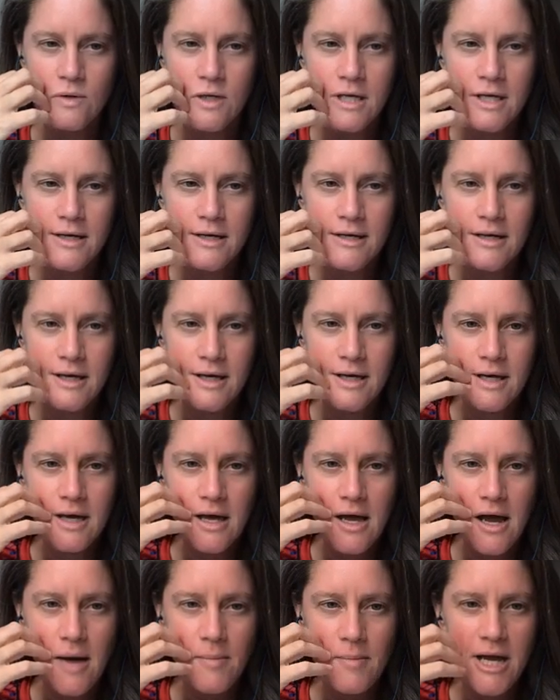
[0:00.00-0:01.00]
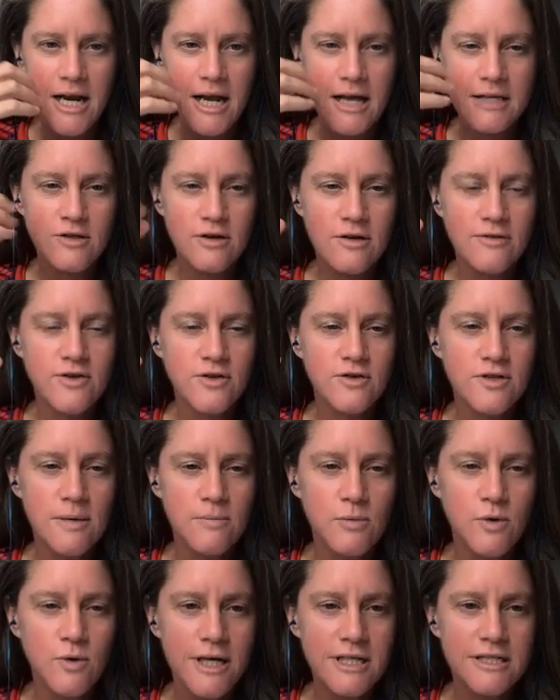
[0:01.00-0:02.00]
know, I might ask you a few
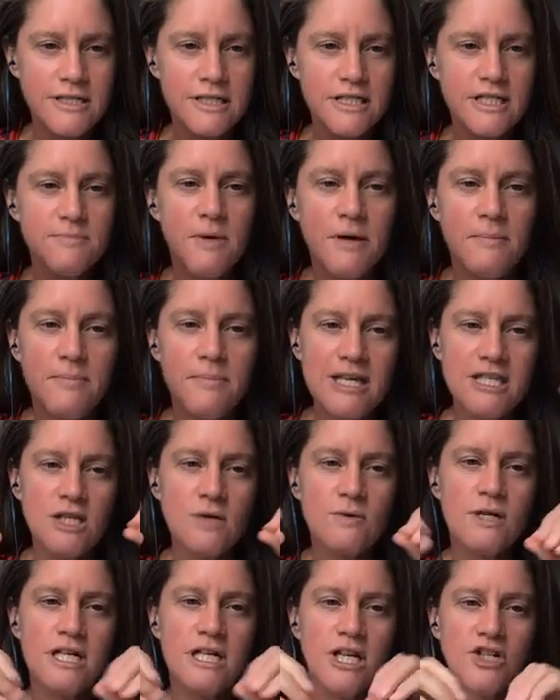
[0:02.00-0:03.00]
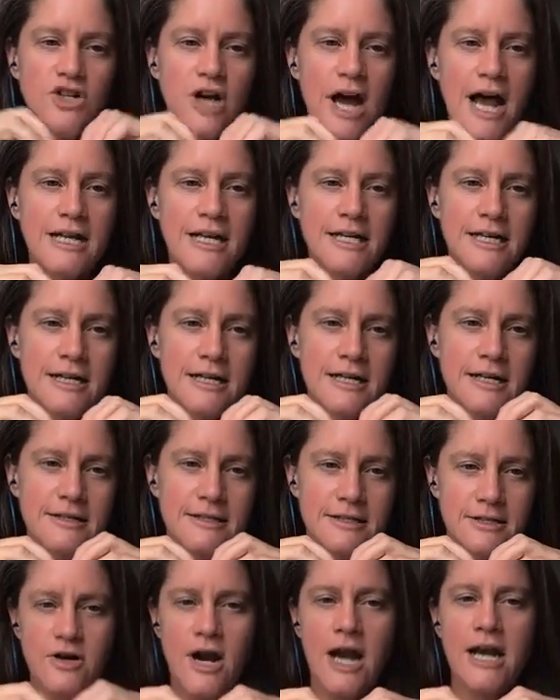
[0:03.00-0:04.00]
dumb questions, but basically we're going
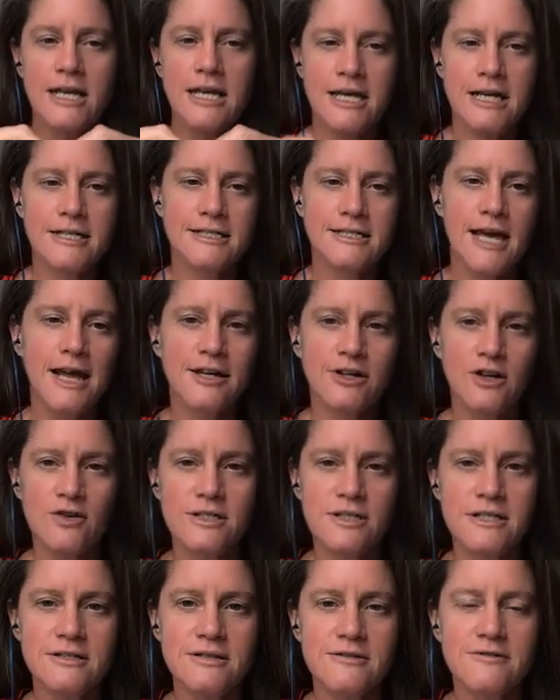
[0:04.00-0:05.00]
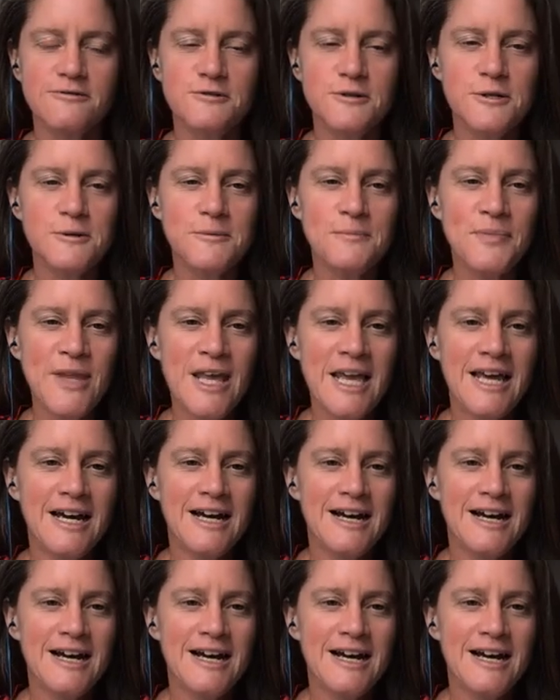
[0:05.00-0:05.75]
to try to get a diagnosis here for you.